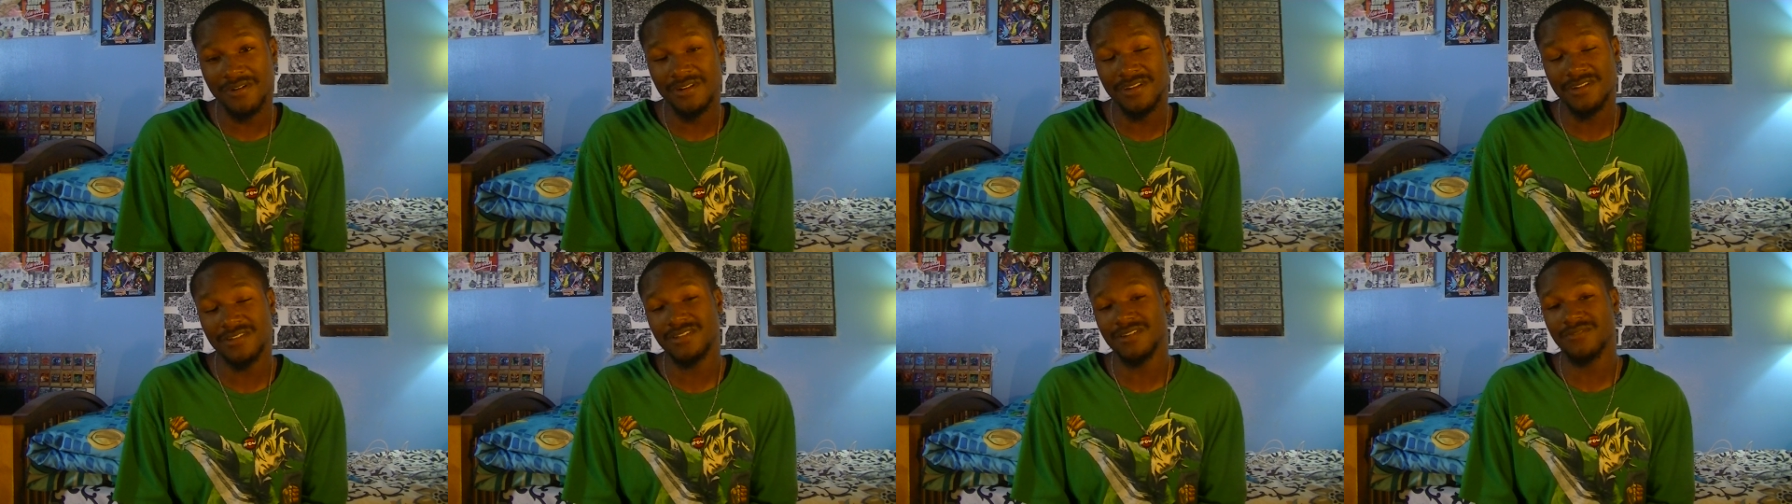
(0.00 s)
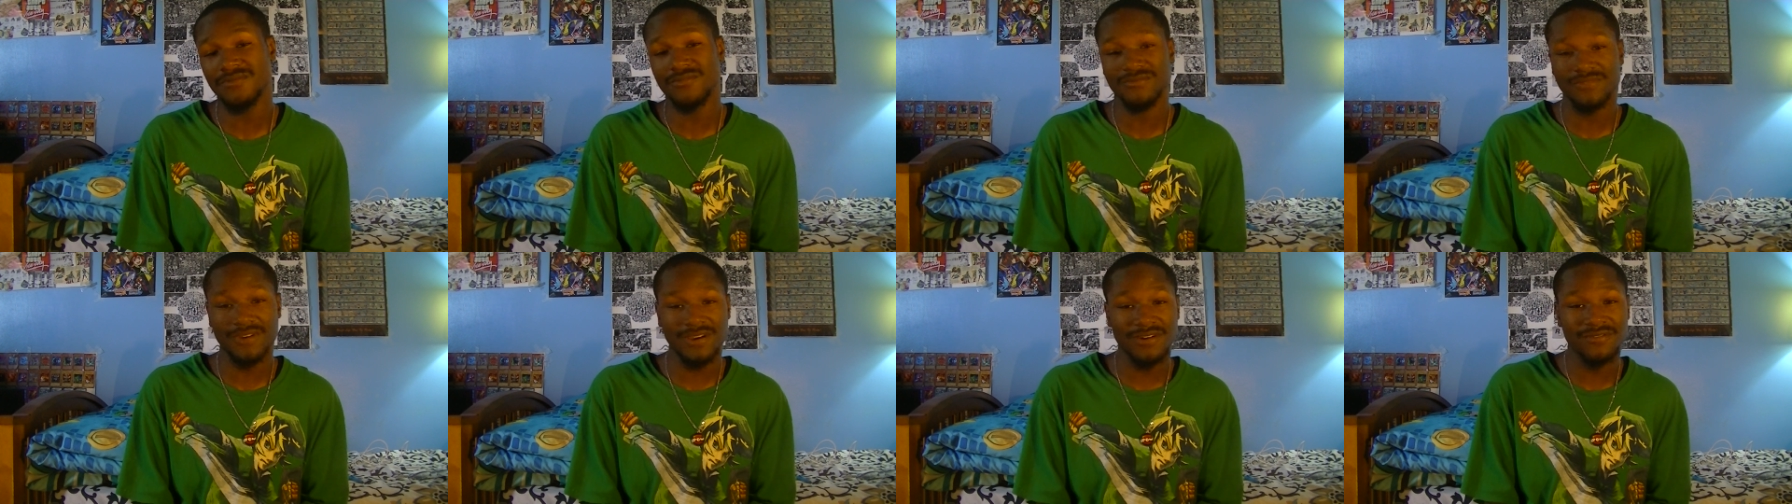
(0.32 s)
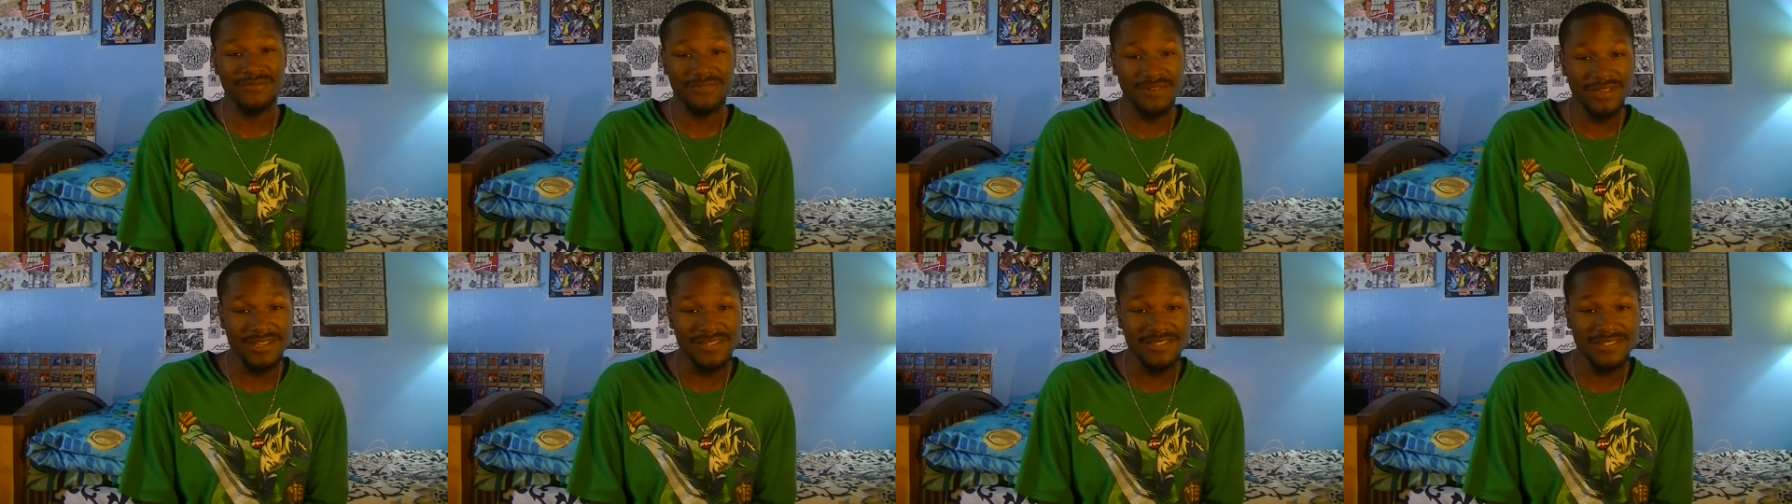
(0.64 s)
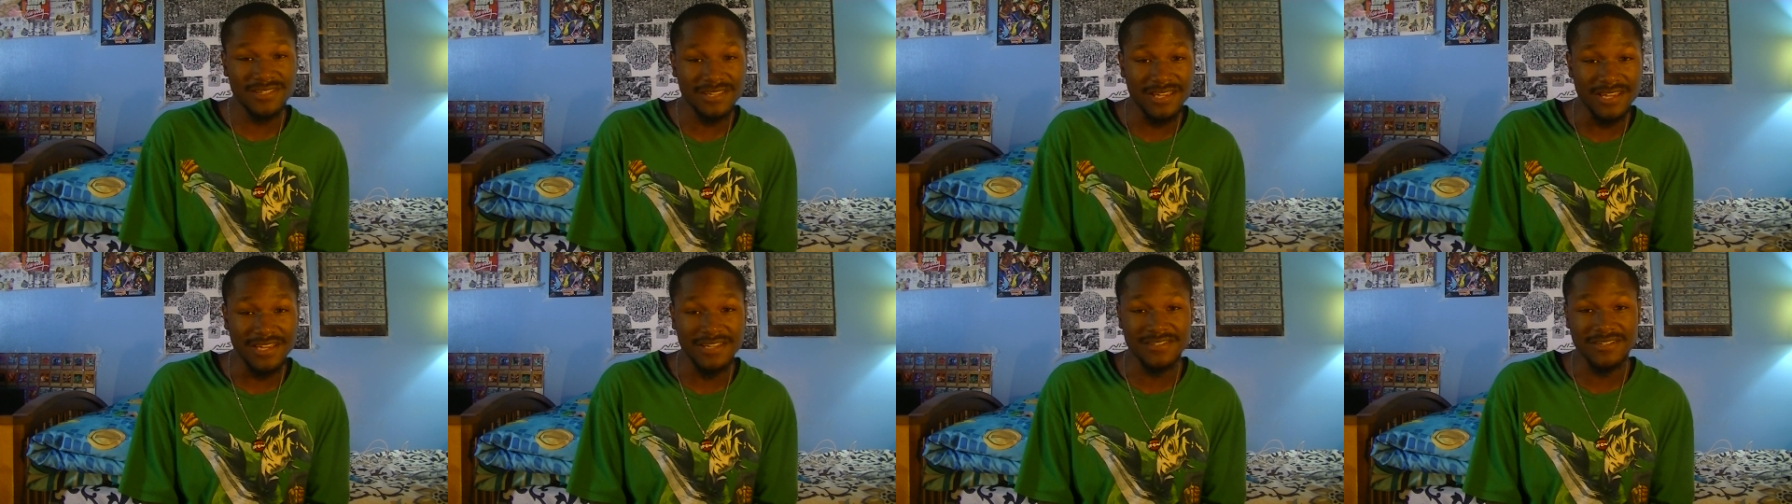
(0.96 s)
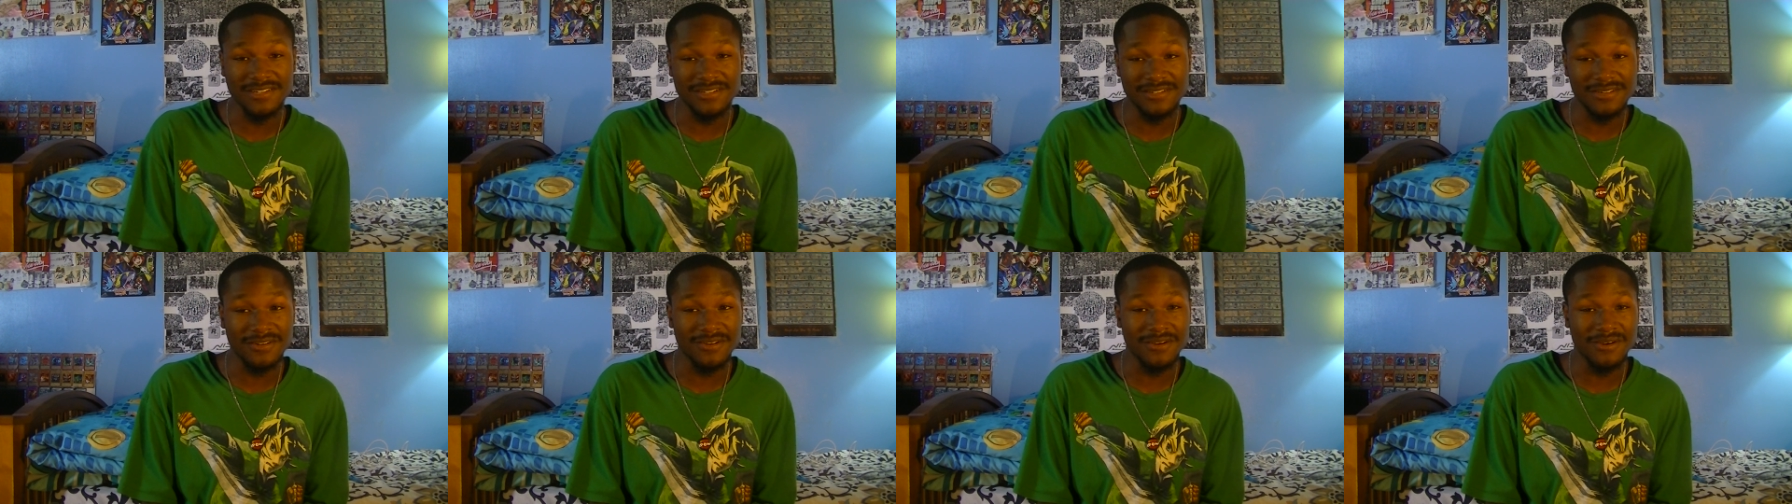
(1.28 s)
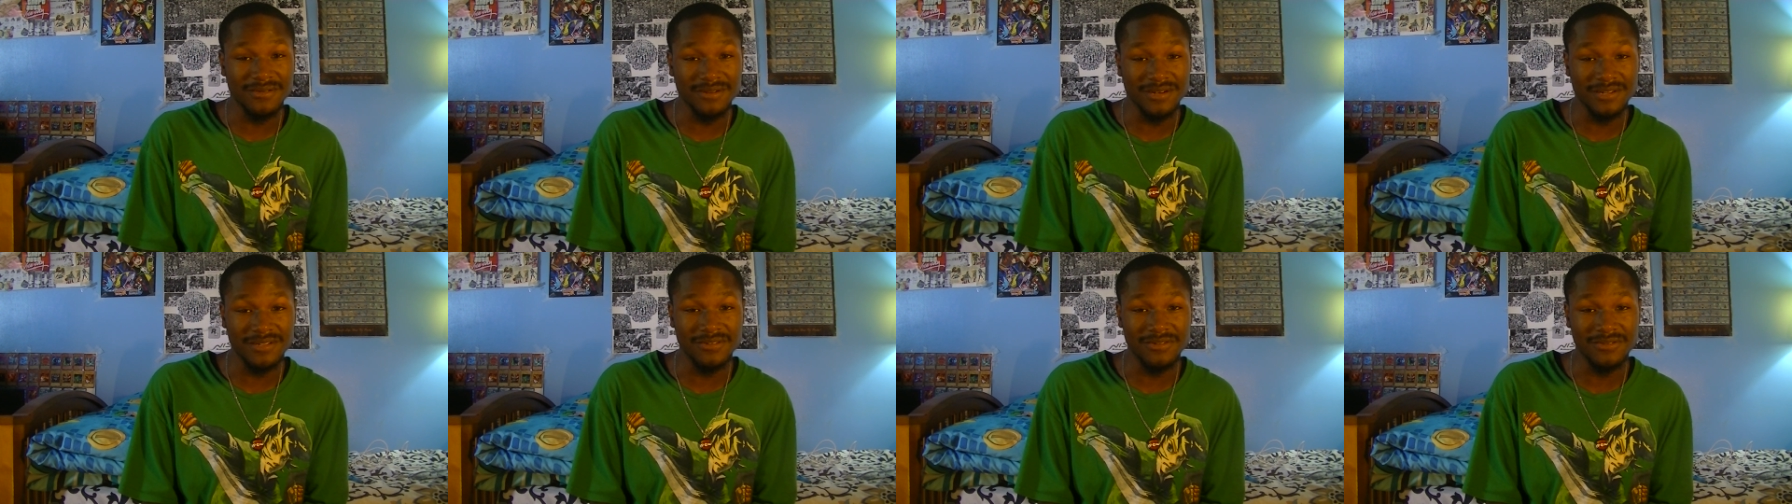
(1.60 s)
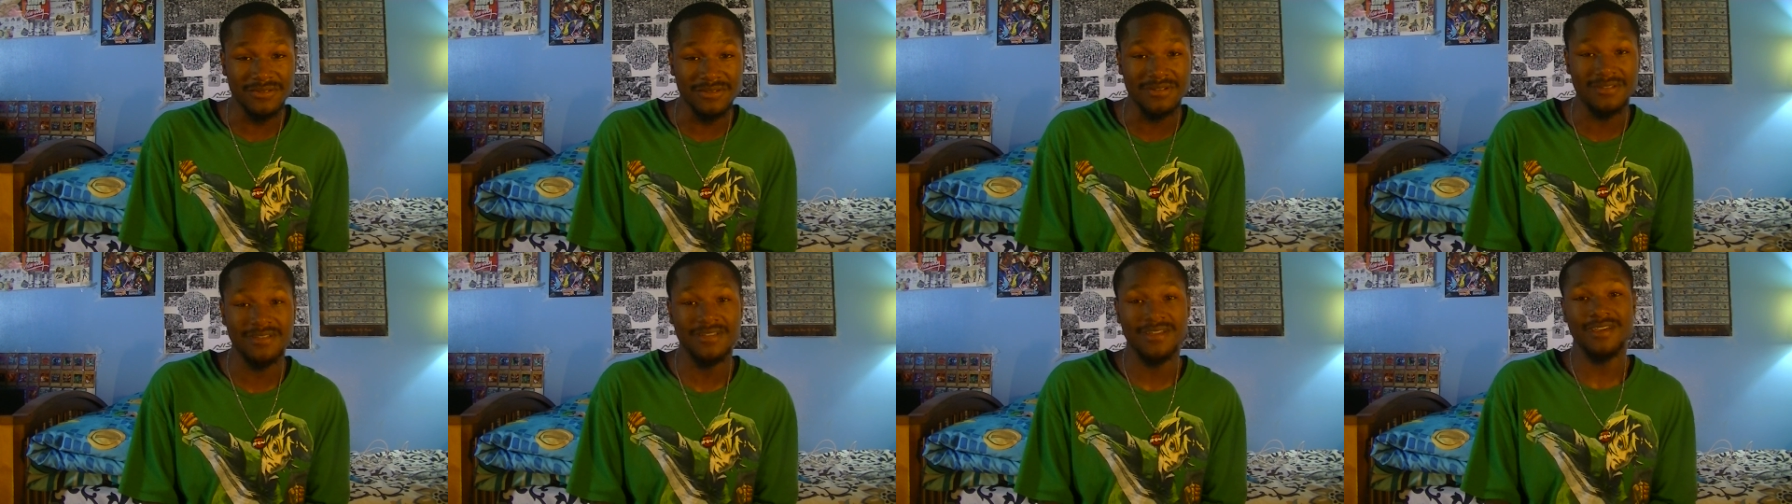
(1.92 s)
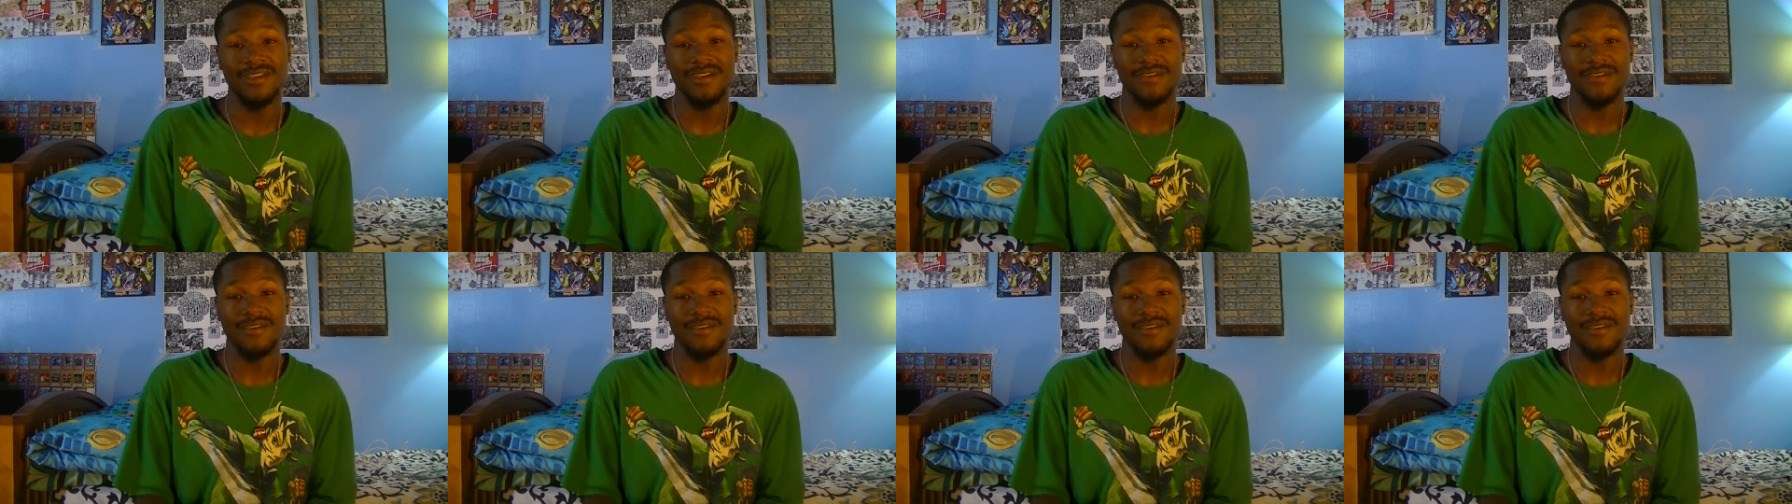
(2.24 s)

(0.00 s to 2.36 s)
these different Final Fantasy games that they're already doing.